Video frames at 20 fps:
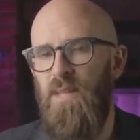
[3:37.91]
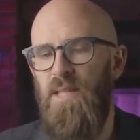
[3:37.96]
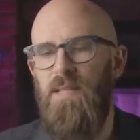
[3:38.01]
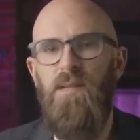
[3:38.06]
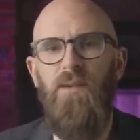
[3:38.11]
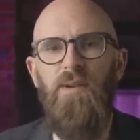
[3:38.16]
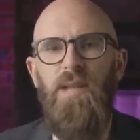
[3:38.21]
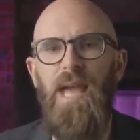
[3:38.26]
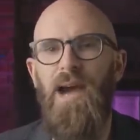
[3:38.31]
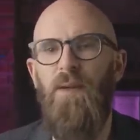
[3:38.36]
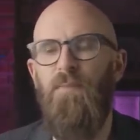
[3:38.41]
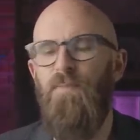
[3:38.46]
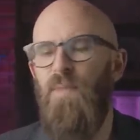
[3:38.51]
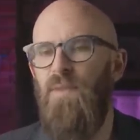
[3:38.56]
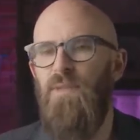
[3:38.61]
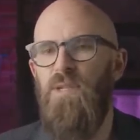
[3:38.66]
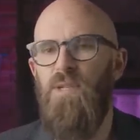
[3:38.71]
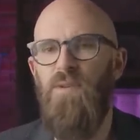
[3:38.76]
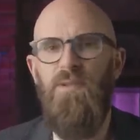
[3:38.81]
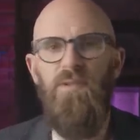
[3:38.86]
Until now,
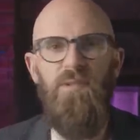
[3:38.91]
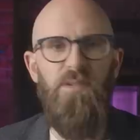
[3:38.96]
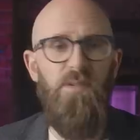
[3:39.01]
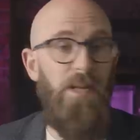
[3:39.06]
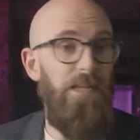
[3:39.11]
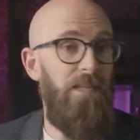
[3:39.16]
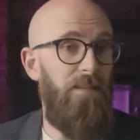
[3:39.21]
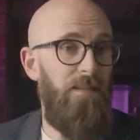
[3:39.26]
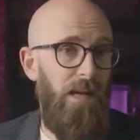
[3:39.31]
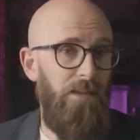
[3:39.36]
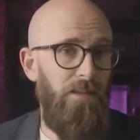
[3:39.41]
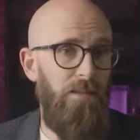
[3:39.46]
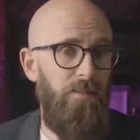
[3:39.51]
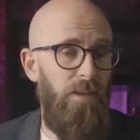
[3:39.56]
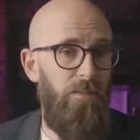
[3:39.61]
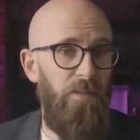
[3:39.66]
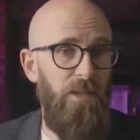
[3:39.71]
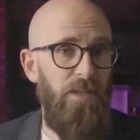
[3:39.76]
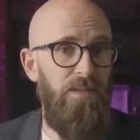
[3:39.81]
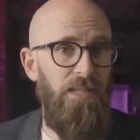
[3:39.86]
over 220,000
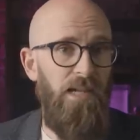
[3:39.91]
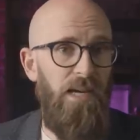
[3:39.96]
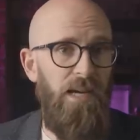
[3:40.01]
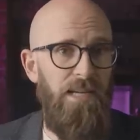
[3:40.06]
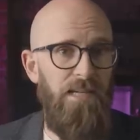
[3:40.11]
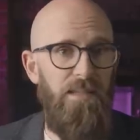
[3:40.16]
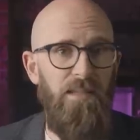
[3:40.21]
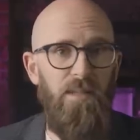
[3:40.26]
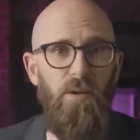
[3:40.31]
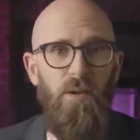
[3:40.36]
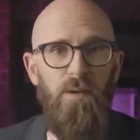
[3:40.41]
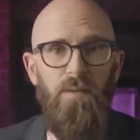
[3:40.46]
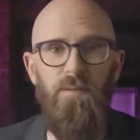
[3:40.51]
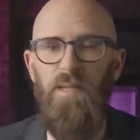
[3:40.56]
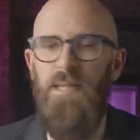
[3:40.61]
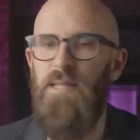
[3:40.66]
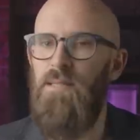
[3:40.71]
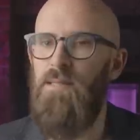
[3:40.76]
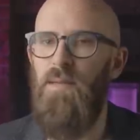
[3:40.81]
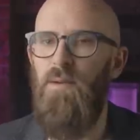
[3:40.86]
people have died in the
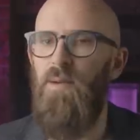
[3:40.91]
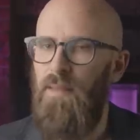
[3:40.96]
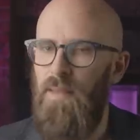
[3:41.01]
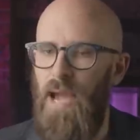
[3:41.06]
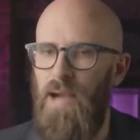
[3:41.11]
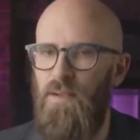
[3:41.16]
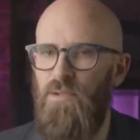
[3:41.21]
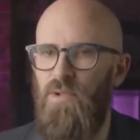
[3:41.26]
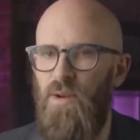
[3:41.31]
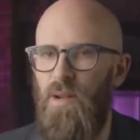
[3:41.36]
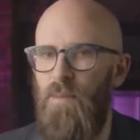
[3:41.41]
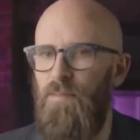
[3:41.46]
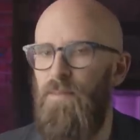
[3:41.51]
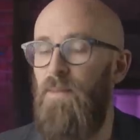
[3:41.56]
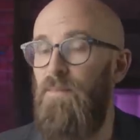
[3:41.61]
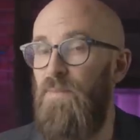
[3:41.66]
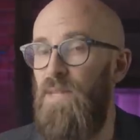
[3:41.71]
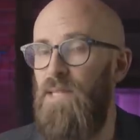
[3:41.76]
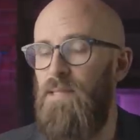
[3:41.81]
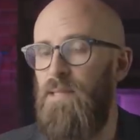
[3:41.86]
conflict, though the actual
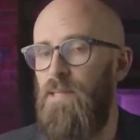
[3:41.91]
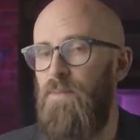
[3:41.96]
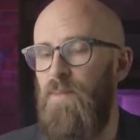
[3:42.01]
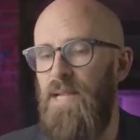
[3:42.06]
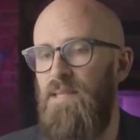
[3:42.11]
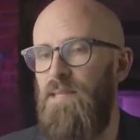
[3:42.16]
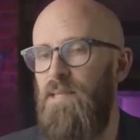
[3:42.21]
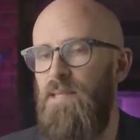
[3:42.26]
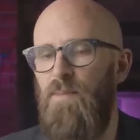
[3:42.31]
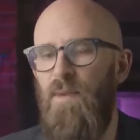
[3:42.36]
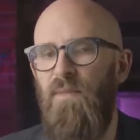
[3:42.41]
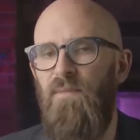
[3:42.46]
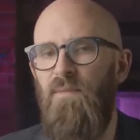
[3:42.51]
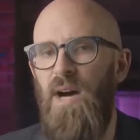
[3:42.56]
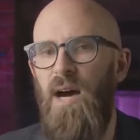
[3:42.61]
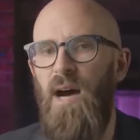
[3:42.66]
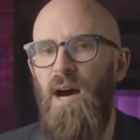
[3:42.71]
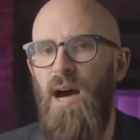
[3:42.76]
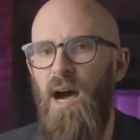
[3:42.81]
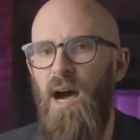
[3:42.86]
number is suspected to be far